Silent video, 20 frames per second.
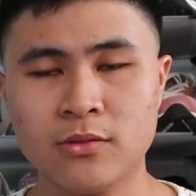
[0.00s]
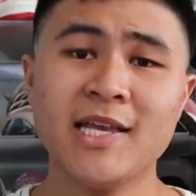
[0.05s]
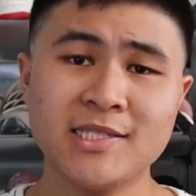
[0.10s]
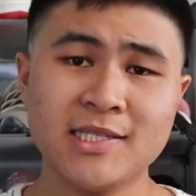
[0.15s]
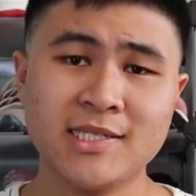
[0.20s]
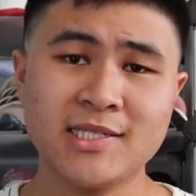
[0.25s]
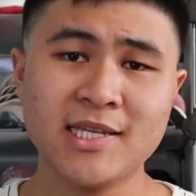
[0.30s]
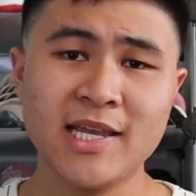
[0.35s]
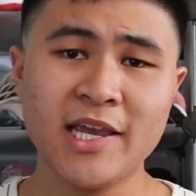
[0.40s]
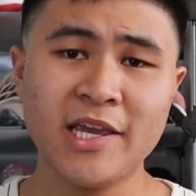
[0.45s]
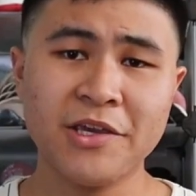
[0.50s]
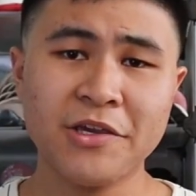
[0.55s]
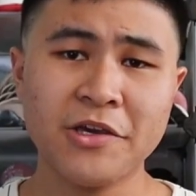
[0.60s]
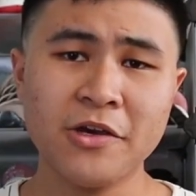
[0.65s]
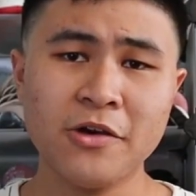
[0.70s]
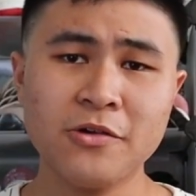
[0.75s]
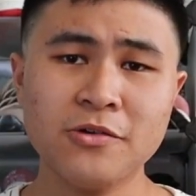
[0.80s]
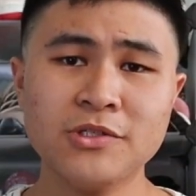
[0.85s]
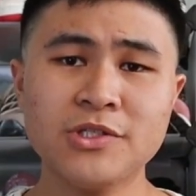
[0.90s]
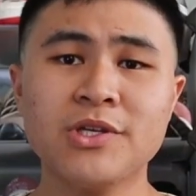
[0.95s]
As the saying
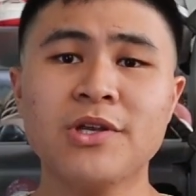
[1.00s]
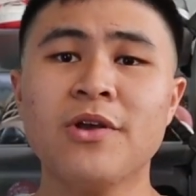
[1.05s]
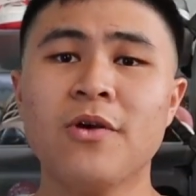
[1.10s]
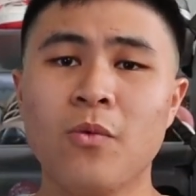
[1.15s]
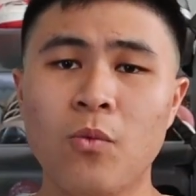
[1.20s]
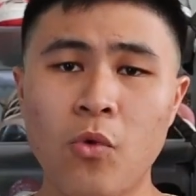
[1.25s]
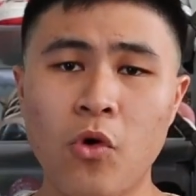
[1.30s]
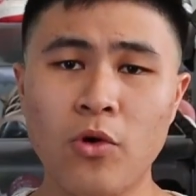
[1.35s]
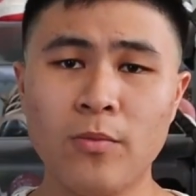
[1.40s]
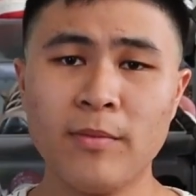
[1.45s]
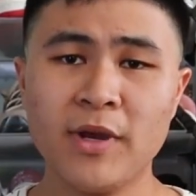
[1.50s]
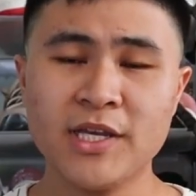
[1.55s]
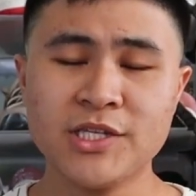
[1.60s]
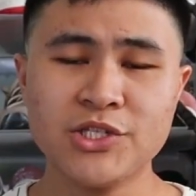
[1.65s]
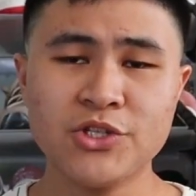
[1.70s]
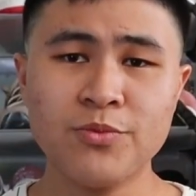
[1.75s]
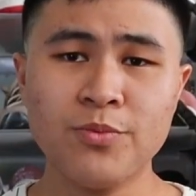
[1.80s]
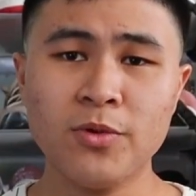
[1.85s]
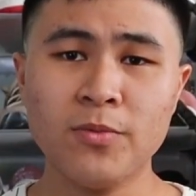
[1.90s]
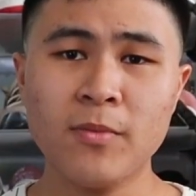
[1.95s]
goes, worn by
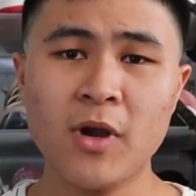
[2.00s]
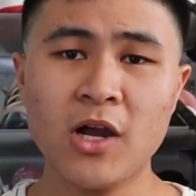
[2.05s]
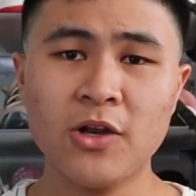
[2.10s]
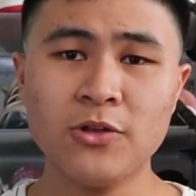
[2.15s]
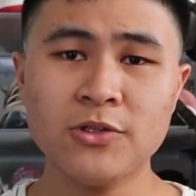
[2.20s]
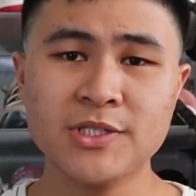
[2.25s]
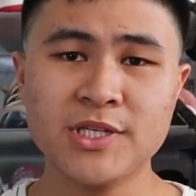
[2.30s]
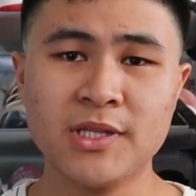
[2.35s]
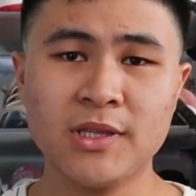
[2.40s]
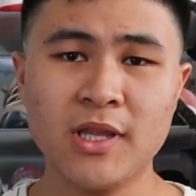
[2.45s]
supermodels